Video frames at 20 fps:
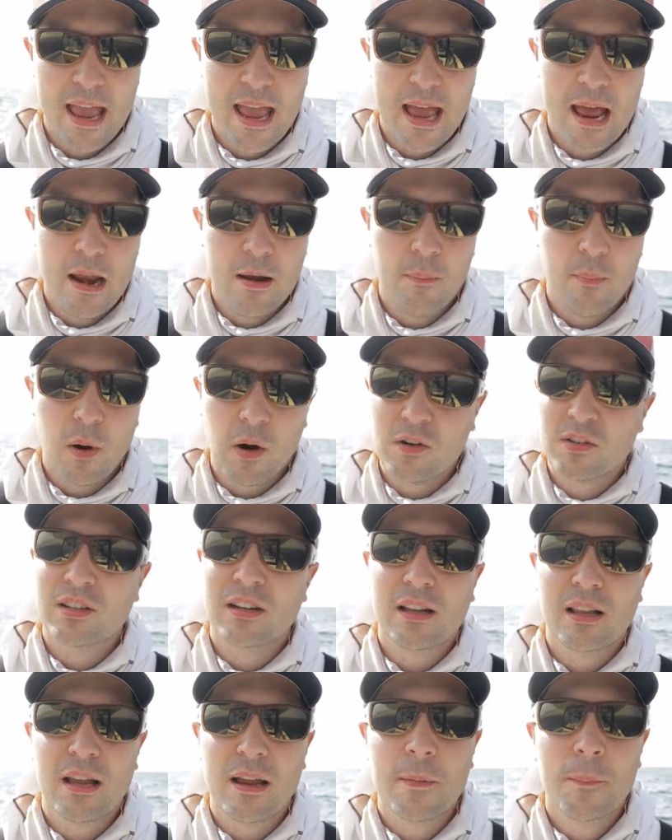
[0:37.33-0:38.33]
And
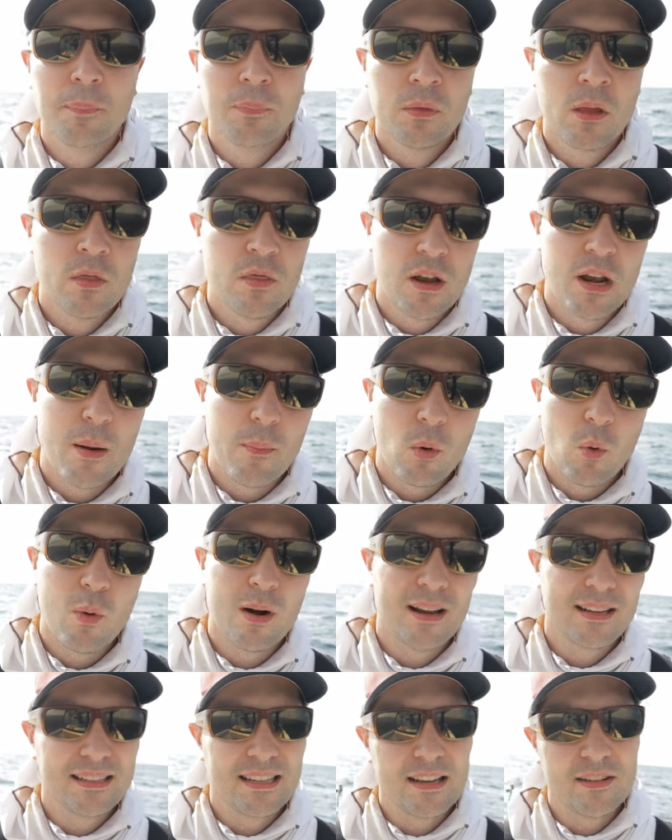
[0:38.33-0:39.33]
personally, the number
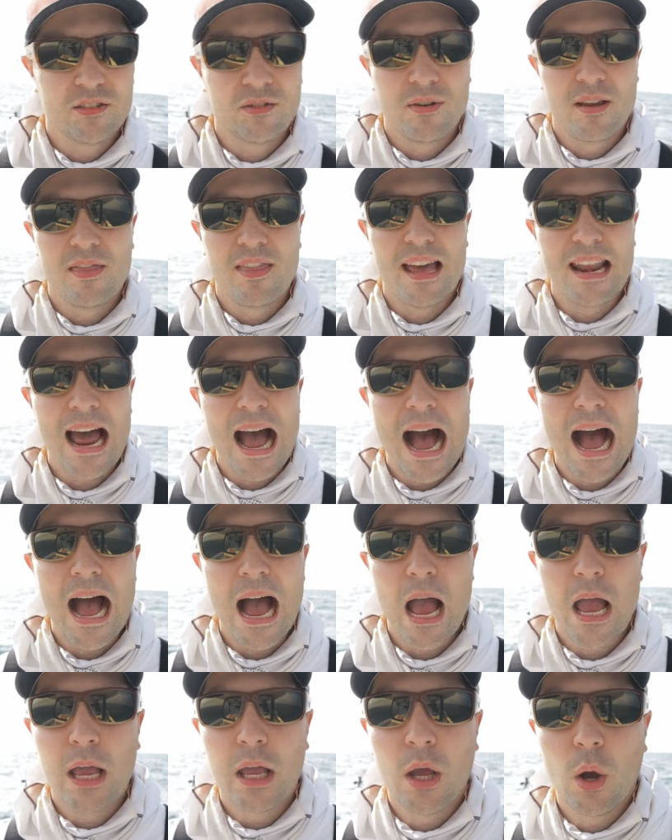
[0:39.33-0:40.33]
one accessory that
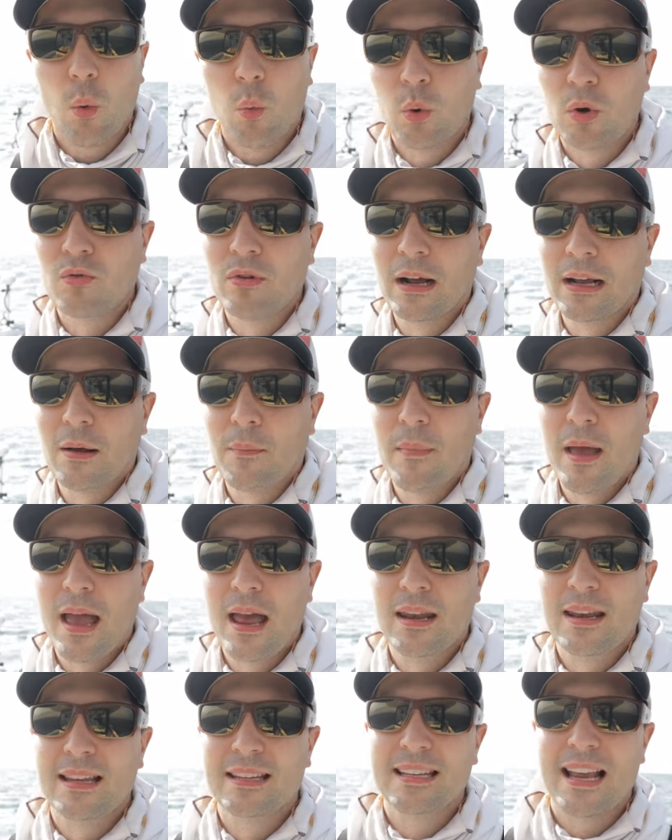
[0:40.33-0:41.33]
I would
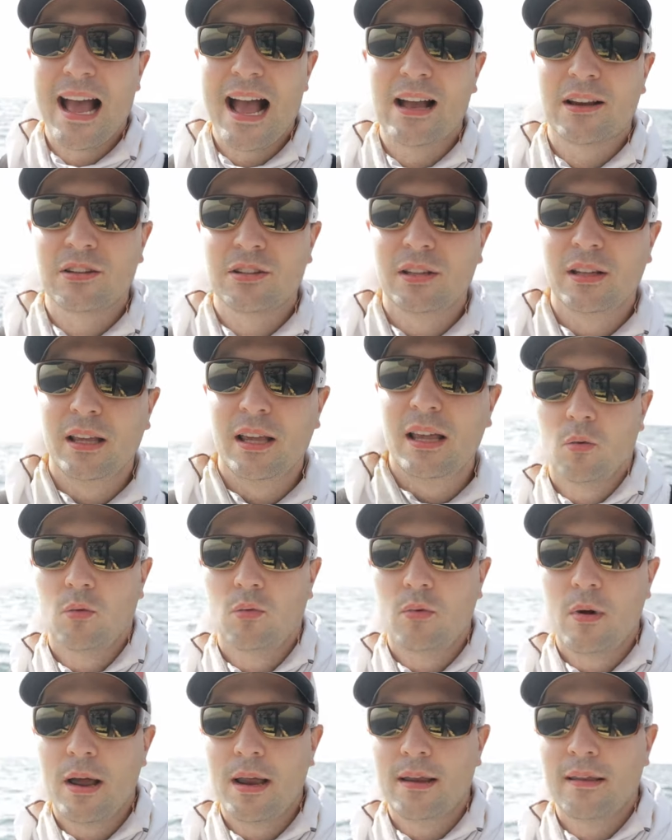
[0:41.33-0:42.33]
recommend is actually
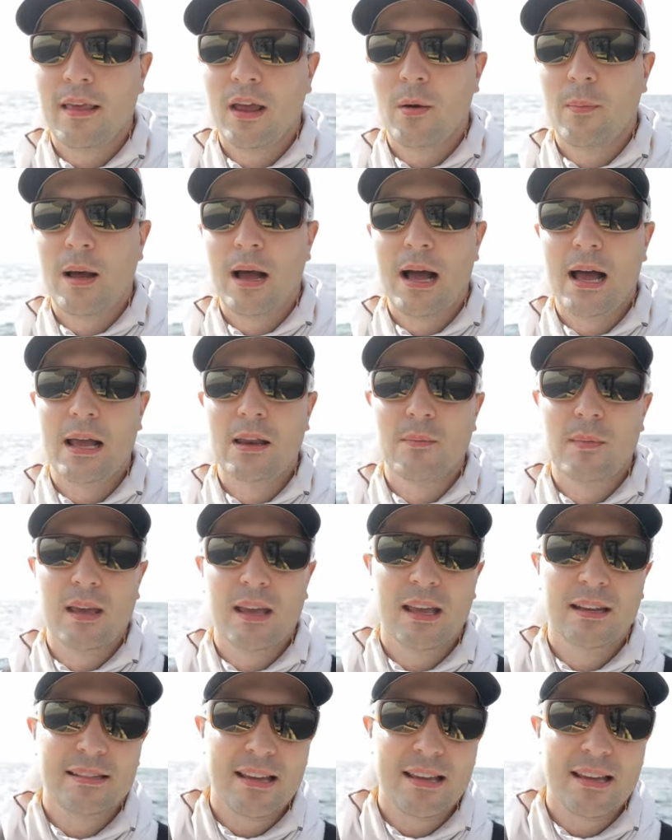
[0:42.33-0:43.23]
right there behind me.